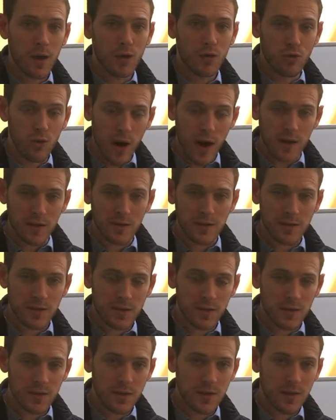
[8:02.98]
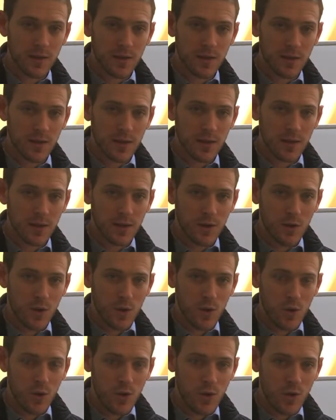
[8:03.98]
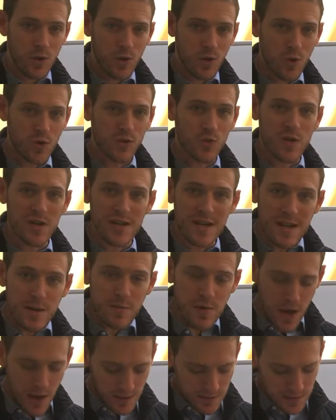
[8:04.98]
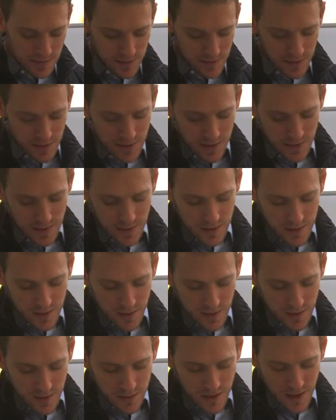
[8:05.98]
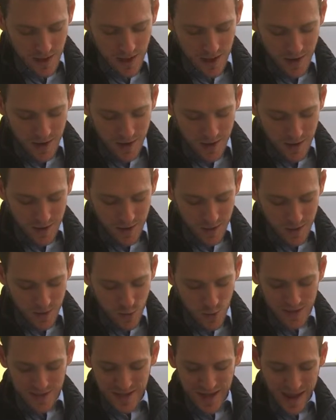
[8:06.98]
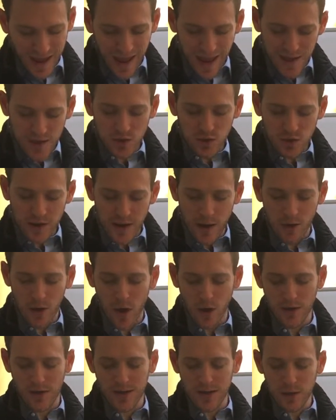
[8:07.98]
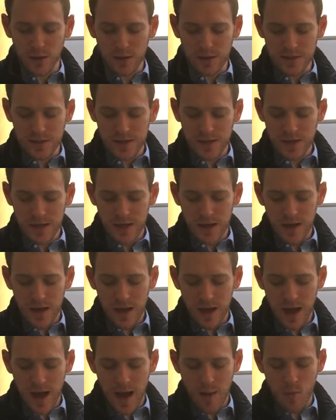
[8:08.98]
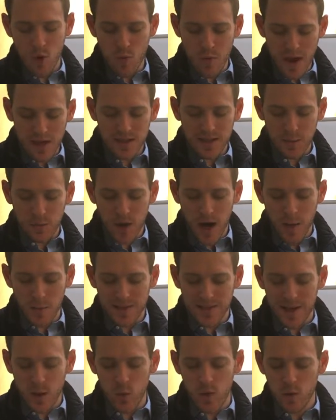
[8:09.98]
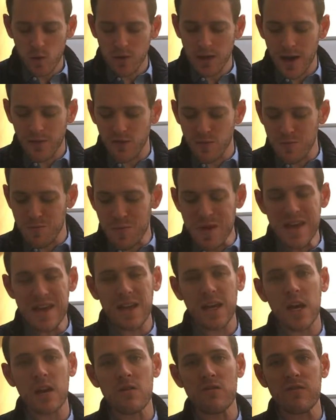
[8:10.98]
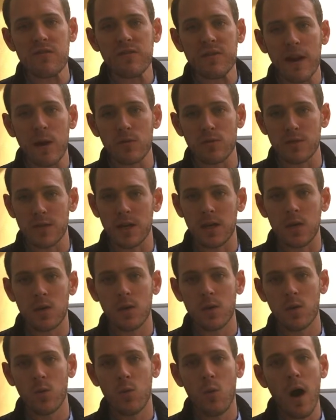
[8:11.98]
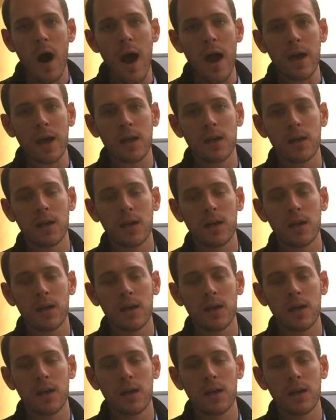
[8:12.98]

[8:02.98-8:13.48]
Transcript: Christ, who has redeemed us, who has canceled out our guilt, who makes the promise that we will never be confounded. Why?